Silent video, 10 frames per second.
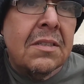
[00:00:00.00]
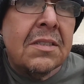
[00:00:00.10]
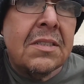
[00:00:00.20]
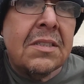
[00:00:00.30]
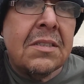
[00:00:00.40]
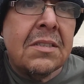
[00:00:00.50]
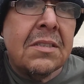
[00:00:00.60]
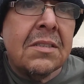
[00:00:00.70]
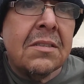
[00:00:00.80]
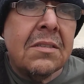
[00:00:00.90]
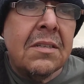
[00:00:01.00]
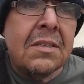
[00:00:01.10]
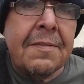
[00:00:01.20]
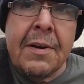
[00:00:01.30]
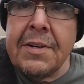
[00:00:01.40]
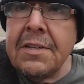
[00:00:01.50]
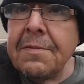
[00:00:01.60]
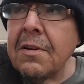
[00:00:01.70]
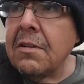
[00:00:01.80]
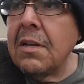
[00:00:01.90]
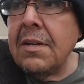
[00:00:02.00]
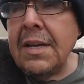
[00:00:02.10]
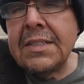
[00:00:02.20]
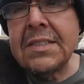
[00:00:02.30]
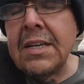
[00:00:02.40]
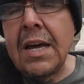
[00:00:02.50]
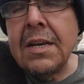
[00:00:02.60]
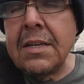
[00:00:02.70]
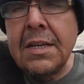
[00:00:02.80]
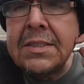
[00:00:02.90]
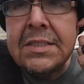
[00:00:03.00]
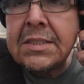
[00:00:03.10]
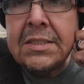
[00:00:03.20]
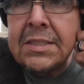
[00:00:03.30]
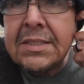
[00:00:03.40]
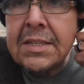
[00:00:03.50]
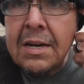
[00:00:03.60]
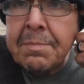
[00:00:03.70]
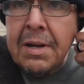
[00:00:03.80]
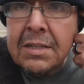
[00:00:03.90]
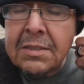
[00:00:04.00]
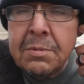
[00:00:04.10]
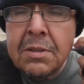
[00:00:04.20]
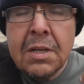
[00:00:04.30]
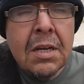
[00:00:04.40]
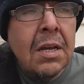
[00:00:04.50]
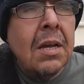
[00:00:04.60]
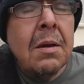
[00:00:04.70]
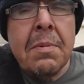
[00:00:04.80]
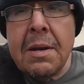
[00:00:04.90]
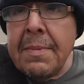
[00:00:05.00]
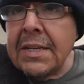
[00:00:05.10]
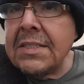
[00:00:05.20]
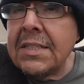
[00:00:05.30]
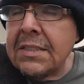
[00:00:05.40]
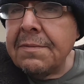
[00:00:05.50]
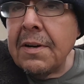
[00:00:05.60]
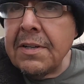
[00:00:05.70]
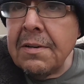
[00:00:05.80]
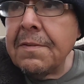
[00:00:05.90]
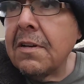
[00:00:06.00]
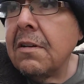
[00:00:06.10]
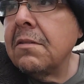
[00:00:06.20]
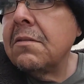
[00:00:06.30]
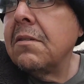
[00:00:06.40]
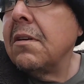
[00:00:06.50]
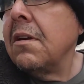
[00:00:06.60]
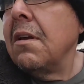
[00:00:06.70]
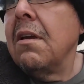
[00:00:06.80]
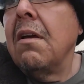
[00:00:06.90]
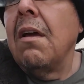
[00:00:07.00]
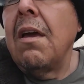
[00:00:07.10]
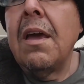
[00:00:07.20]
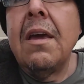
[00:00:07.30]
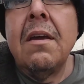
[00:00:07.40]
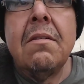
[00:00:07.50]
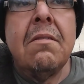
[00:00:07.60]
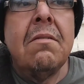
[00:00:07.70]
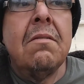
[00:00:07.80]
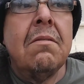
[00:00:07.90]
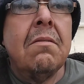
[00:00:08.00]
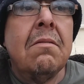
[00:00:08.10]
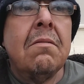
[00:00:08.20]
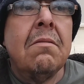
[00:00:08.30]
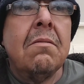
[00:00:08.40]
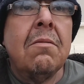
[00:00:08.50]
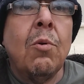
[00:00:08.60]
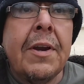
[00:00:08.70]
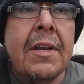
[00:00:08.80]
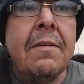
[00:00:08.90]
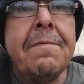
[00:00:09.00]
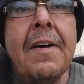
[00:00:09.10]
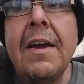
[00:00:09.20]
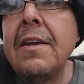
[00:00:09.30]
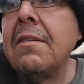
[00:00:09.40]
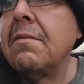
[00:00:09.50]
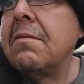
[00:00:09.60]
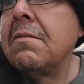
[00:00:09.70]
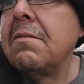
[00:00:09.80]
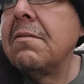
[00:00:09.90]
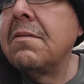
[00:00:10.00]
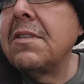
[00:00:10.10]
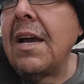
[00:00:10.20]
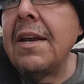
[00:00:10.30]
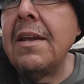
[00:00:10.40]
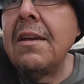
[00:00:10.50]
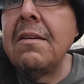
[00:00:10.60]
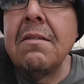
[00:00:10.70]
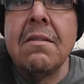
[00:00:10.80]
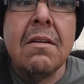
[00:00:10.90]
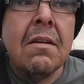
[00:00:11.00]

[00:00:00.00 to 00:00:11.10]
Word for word: is is very difficult. It's not it's it's not impossible, but it makes things very difficult. And working in fine dining,